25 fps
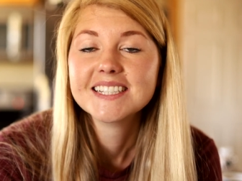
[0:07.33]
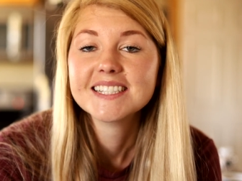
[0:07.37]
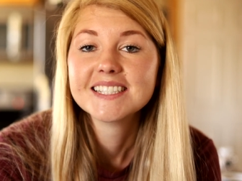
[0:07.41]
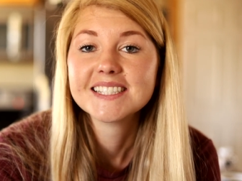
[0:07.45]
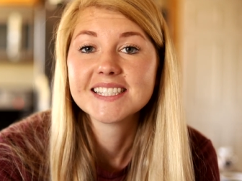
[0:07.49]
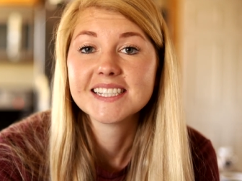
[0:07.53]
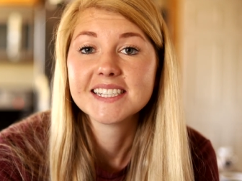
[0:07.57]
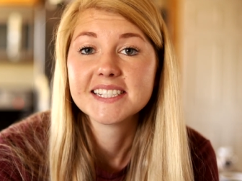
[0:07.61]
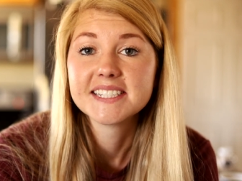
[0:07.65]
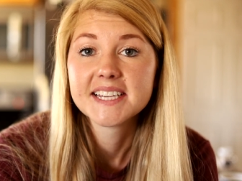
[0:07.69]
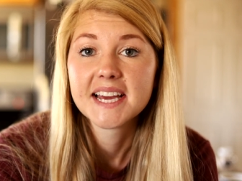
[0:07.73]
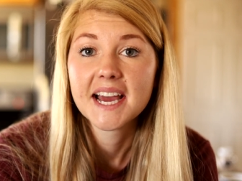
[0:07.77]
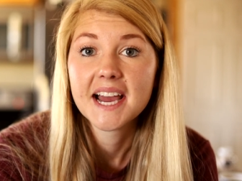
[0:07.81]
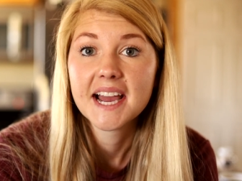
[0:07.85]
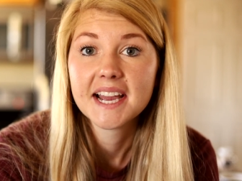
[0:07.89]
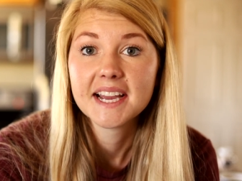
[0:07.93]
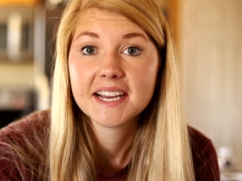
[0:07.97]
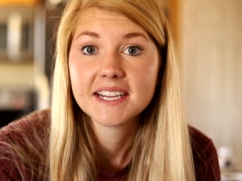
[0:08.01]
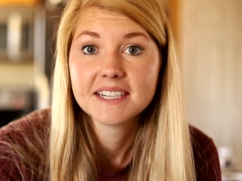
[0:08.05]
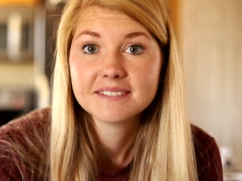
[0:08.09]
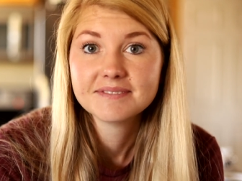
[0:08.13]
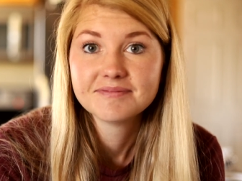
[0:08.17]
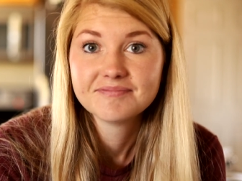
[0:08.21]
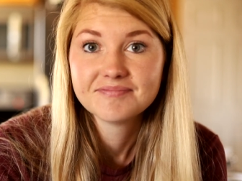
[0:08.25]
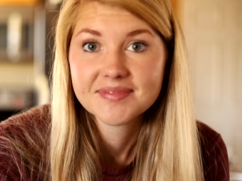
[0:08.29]
Sit
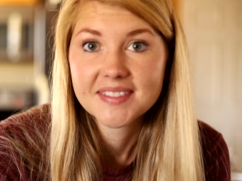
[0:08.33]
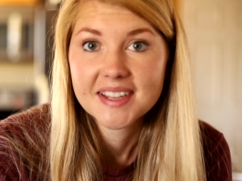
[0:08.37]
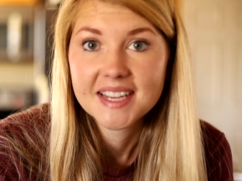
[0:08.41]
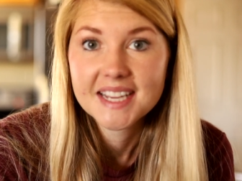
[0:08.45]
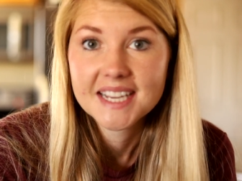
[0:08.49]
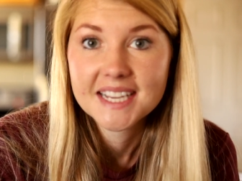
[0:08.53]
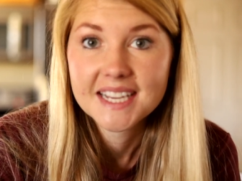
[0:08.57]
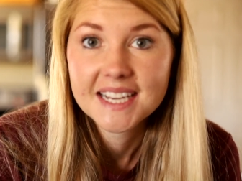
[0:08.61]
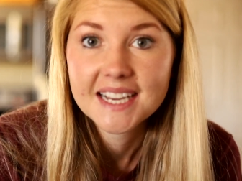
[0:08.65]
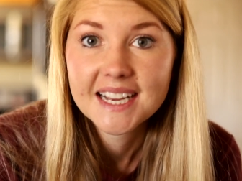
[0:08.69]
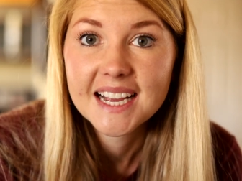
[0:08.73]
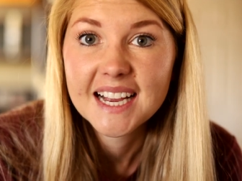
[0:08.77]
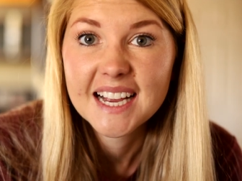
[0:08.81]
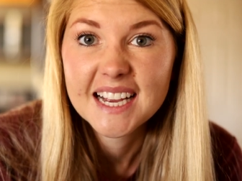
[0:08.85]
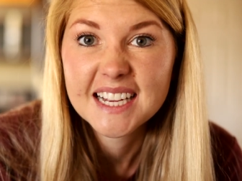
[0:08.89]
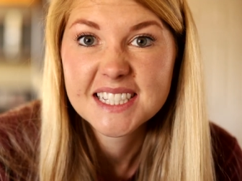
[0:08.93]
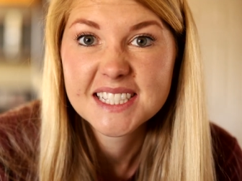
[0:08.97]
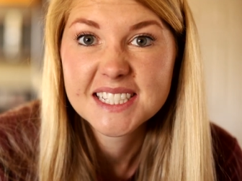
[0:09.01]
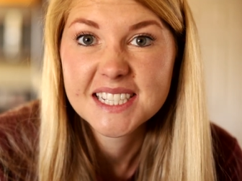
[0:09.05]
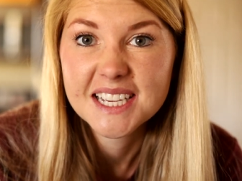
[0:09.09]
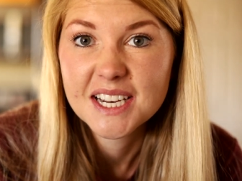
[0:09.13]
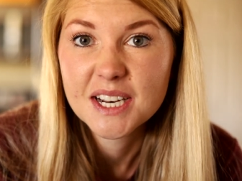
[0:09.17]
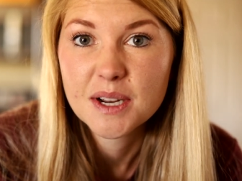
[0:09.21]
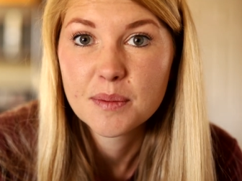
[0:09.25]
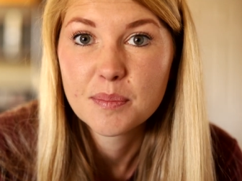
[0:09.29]
tight,
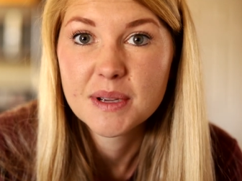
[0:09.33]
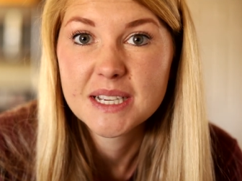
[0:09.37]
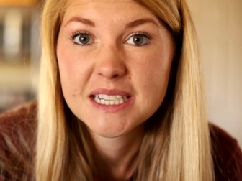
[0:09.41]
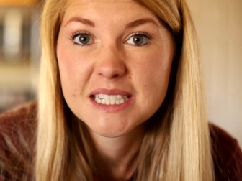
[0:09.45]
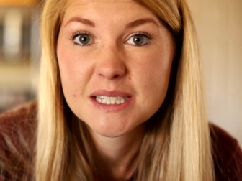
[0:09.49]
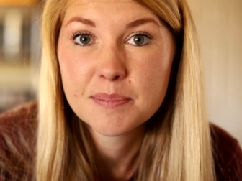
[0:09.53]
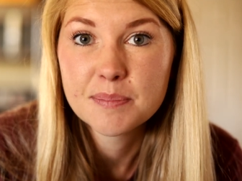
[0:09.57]
it's gonna be